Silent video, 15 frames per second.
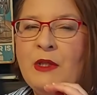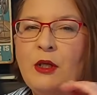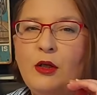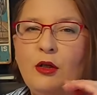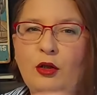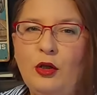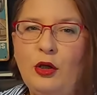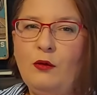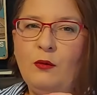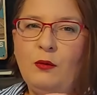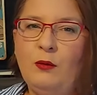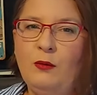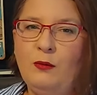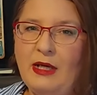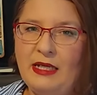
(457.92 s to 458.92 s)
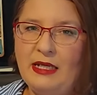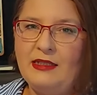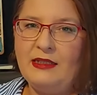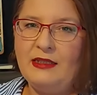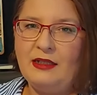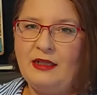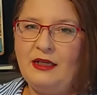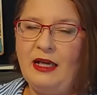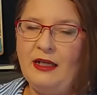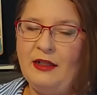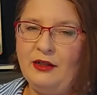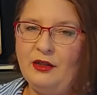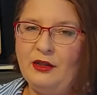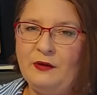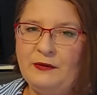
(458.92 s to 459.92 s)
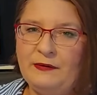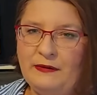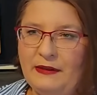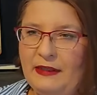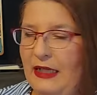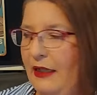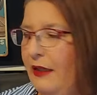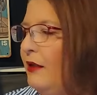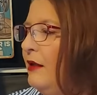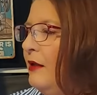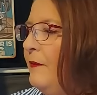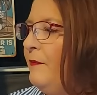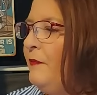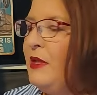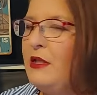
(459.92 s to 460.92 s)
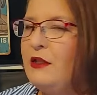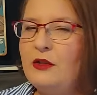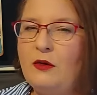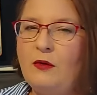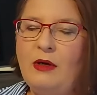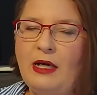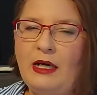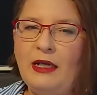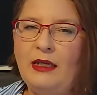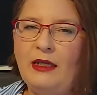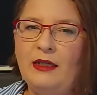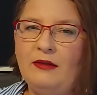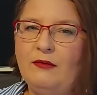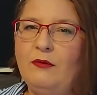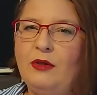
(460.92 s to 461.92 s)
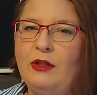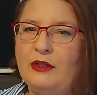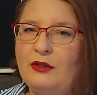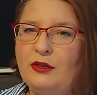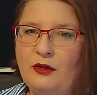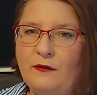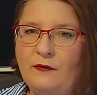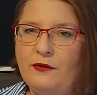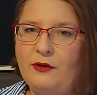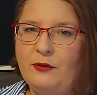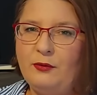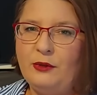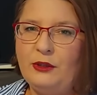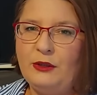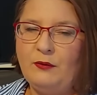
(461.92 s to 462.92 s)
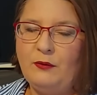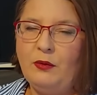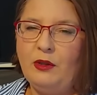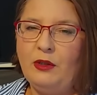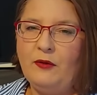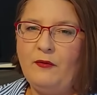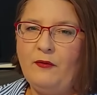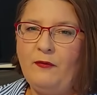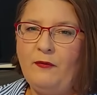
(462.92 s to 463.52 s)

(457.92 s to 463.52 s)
low waist kind of length, so I can wear it comfortably with